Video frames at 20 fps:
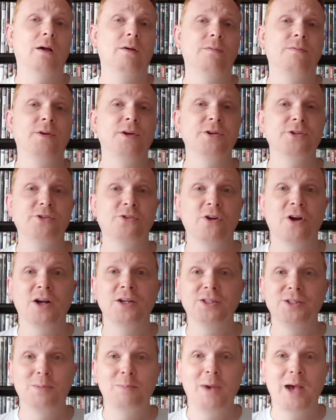fingers
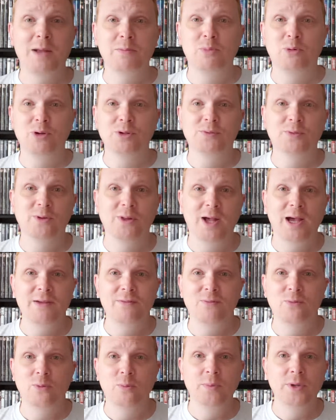crossed that Bad Boys for
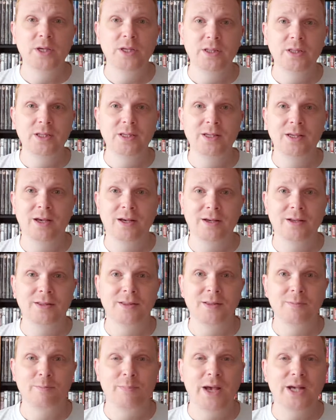Life will be
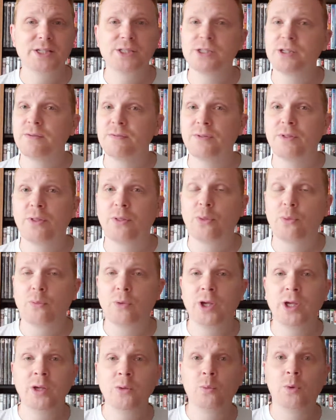the best of the
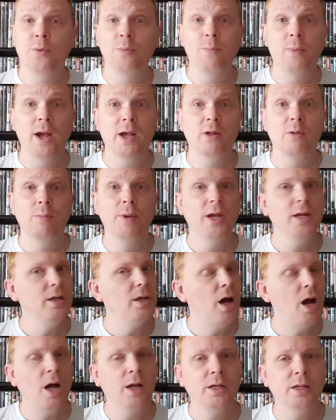three, with Michael Bay
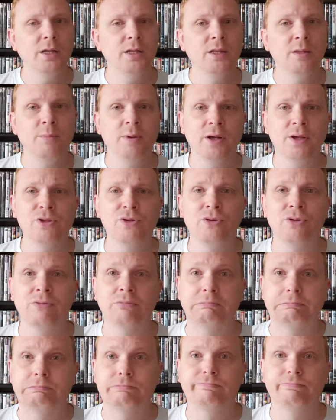not in the
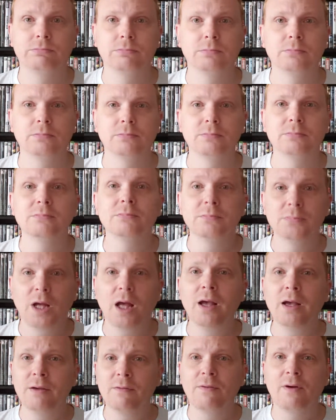picture. I
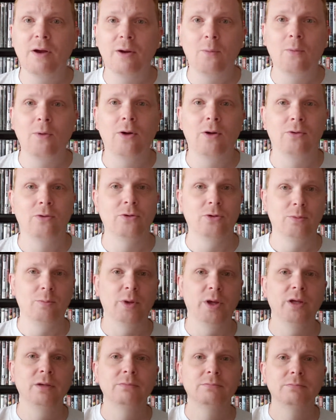think it very well could
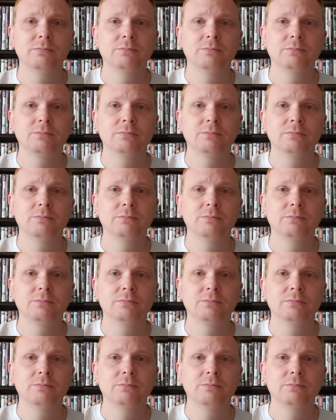be.